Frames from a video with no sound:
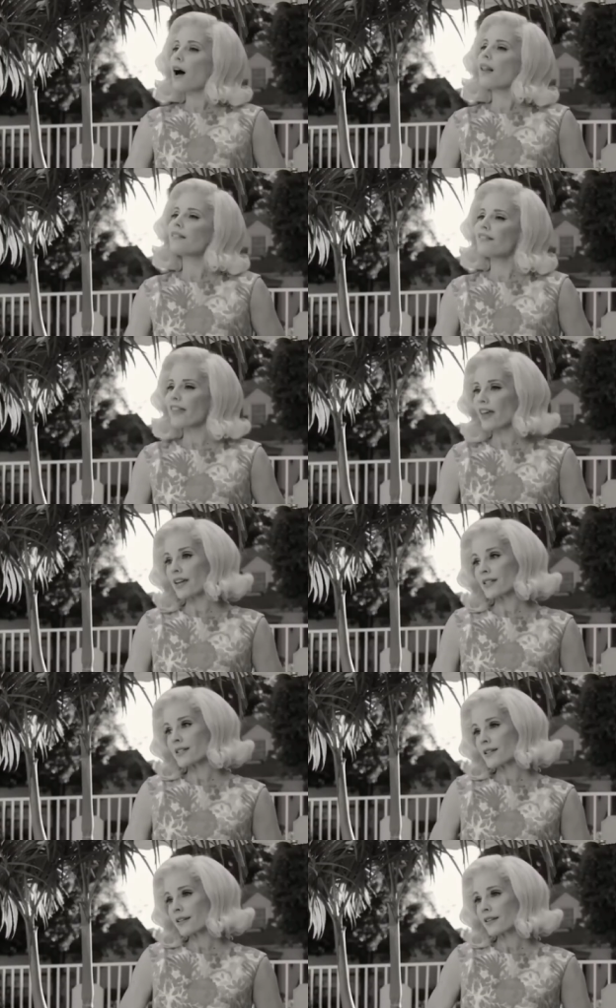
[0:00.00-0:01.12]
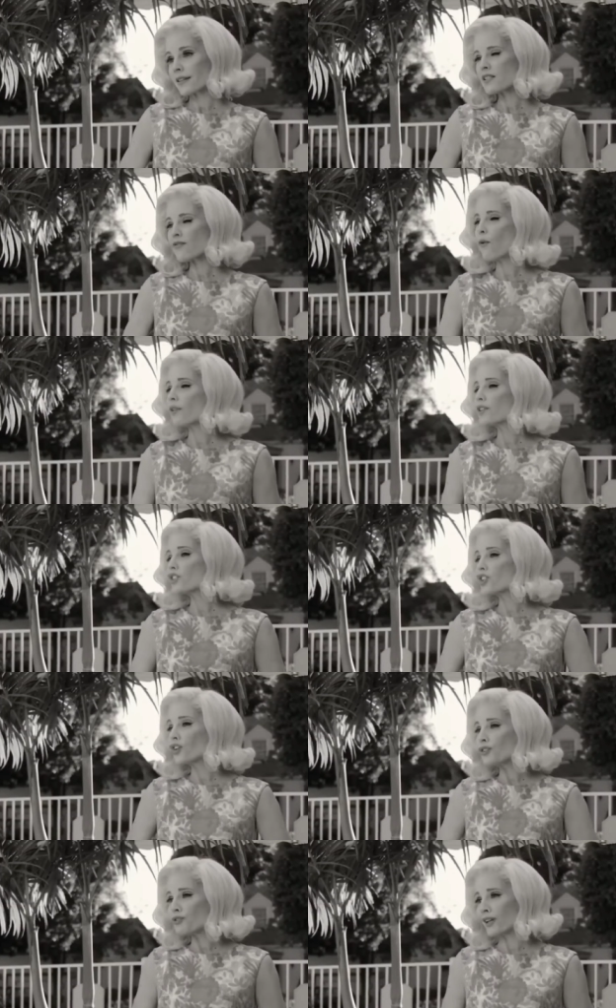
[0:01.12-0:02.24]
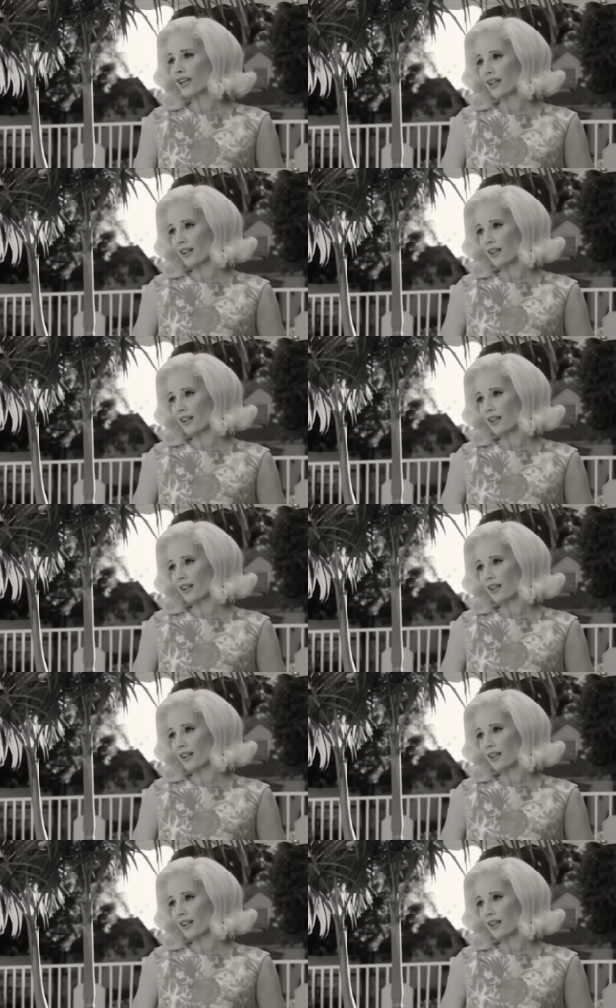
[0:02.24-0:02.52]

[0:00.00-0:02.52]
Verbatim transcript: All of this is for the children.